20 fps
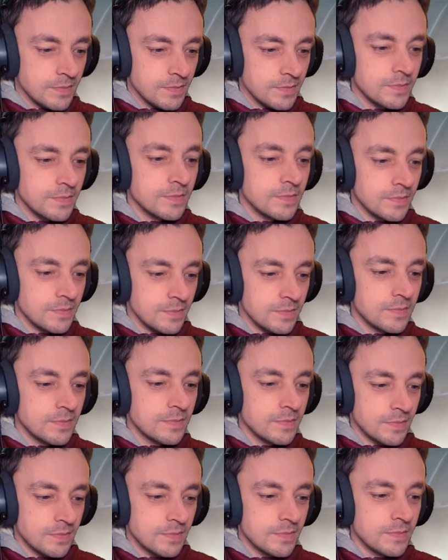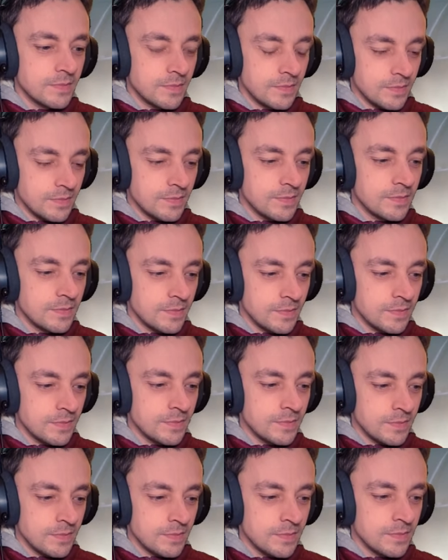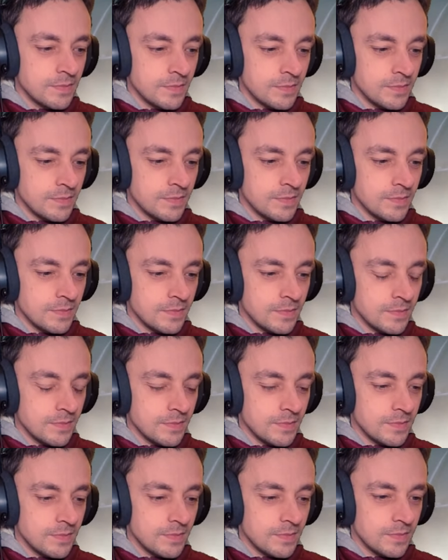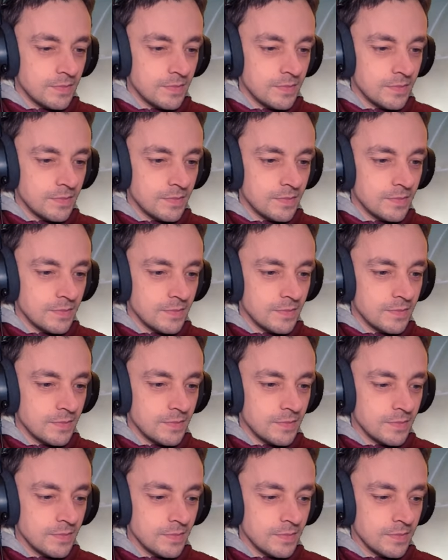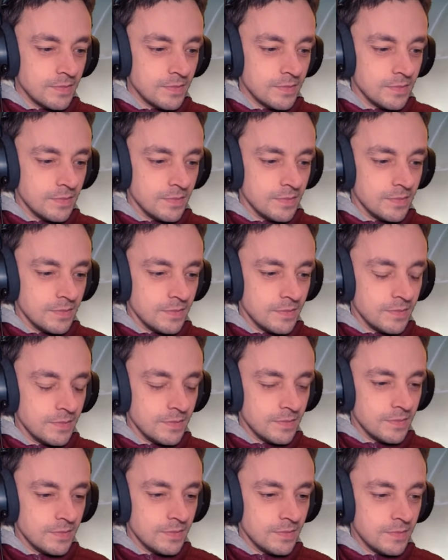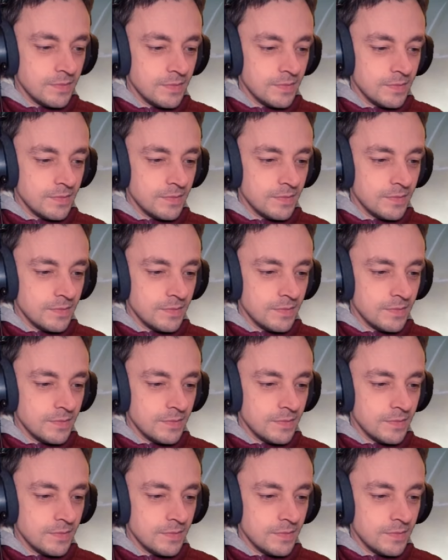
No words are spoken by the person on screen.